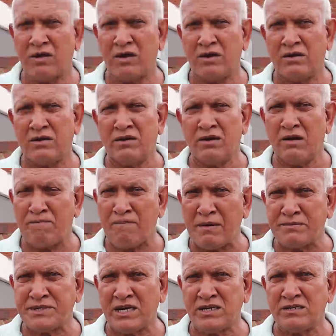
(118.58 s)
the
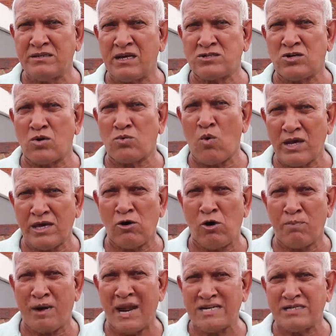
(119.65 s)
pump station that's not working,
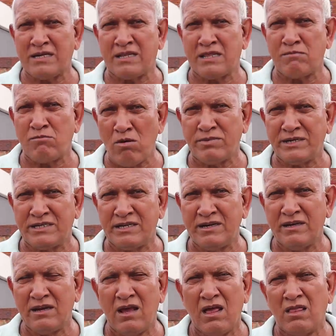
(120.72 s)
operational at the moment,
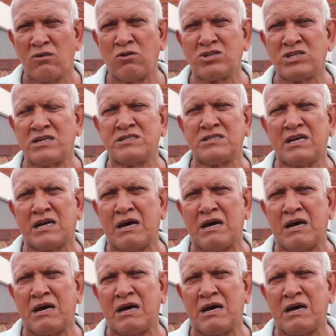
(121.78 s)
those surges are